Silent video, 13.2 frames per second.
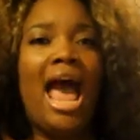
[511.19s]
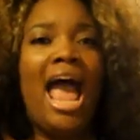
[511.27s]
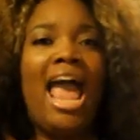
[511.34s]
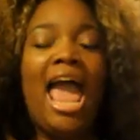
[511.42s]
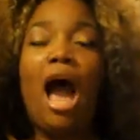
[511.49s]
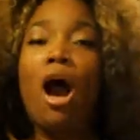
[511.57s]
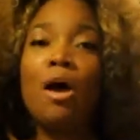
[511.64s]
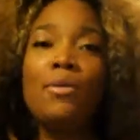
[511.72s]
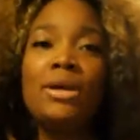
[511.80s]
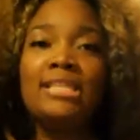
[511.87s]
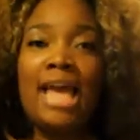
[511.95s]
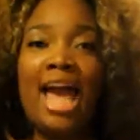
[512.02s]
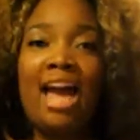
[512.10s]
I
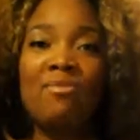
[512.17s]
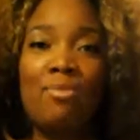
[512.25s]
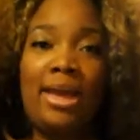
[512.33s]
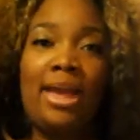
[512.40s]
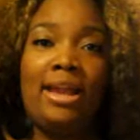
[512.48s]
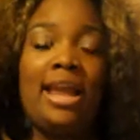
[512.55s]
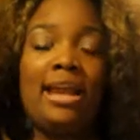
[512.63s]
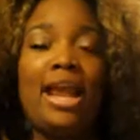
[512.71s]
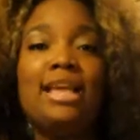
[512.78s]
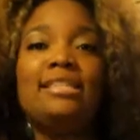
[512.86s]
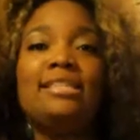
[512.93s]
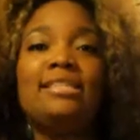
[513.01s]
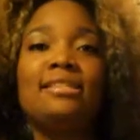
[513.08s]
always have been, and
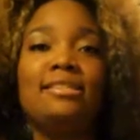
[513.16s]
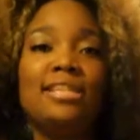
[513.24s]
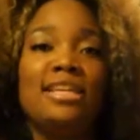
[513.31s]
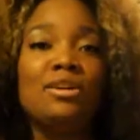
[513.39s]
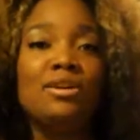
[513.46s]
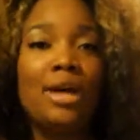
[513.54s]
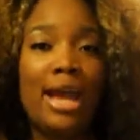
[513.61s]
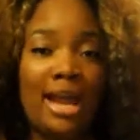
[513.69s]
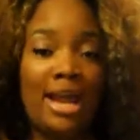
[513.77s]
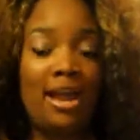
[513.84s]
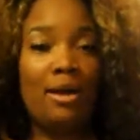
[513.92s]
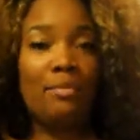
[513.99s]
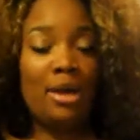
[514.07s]
I still
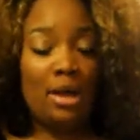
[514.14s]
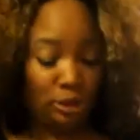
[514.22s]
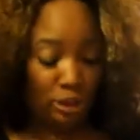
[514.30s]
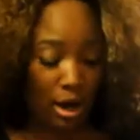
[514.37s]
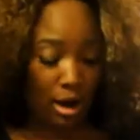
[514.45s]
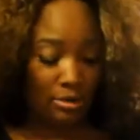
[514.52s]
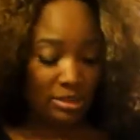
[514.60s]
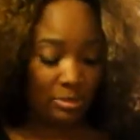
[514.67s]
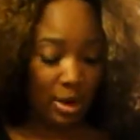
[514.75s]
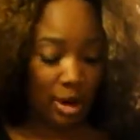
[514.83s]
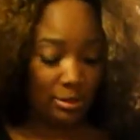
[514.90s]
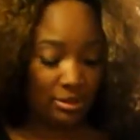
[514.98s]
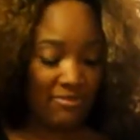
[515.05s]
am, a Charles
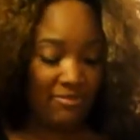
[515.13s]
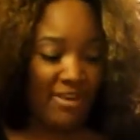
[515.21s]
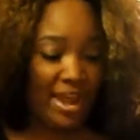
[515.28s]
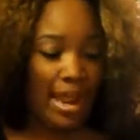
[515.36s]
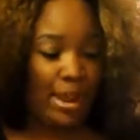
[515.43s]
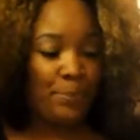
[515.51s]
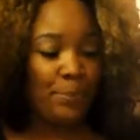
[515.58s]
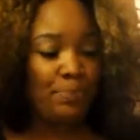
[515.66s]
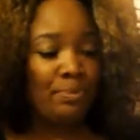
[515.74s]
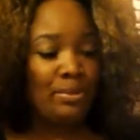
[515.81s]
Barkley fan.